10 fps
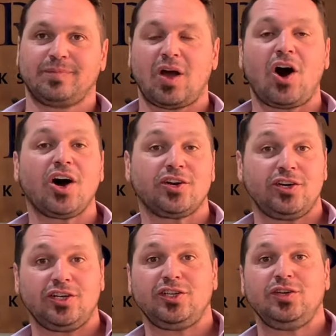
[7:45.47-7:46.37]
honored
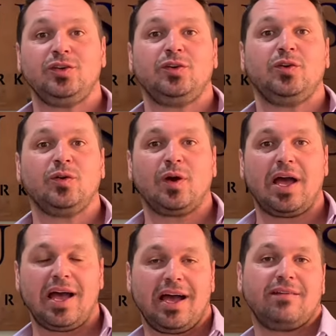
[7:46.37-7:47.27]
to
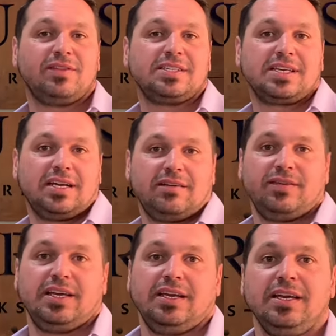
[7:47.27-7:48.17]
have this kind of
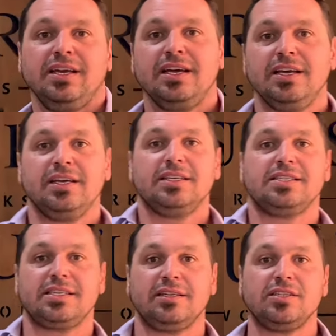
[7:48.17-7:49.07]
a
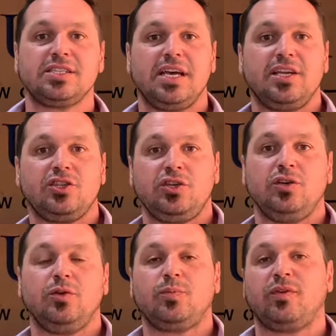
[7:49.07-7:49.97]
skill set
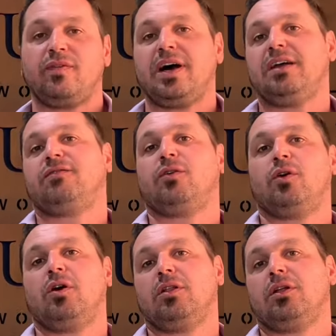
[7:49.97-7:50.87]
to provide for
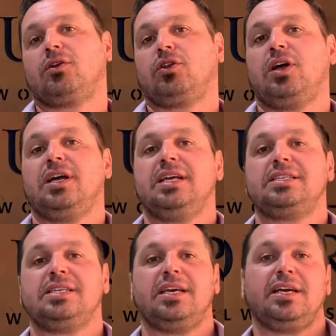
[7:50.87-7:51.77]
all our
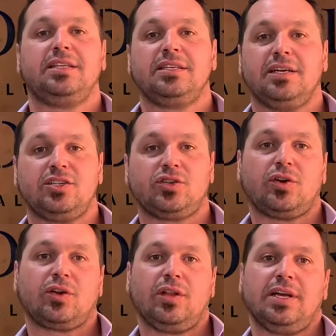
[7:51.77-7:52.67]
clients and touch our
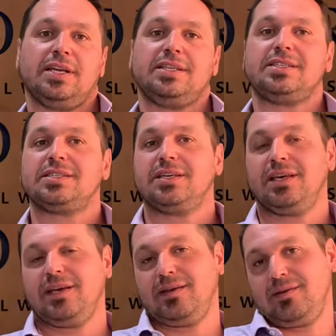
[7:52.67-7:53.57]
clients
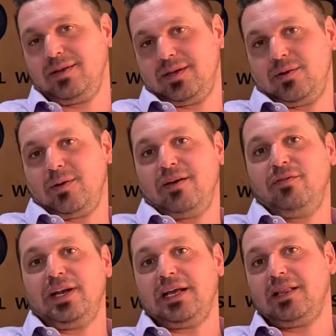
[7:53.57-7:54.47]

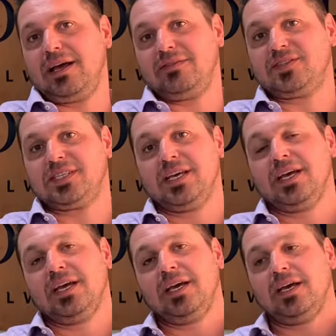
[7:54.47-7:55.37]
everyday lives.
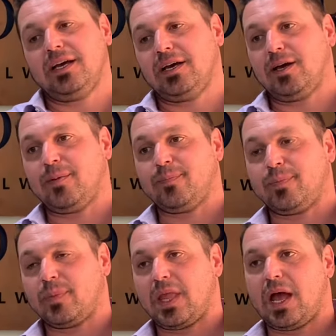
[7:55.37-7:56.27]

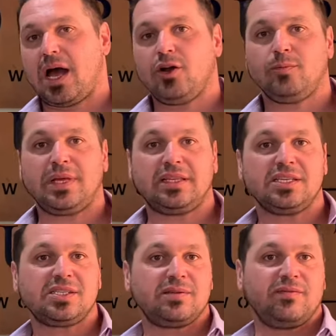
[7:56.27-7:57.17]
I hope that
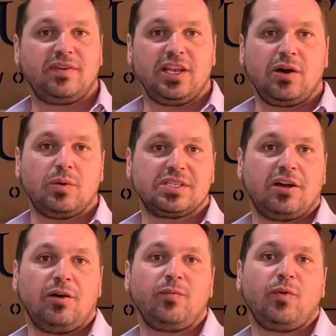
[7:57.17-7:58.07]
this video was
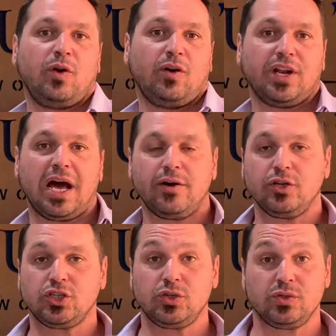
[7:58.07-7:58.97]
helpful on how to
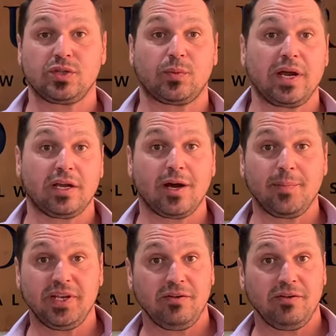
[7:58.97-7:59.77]
choose the right company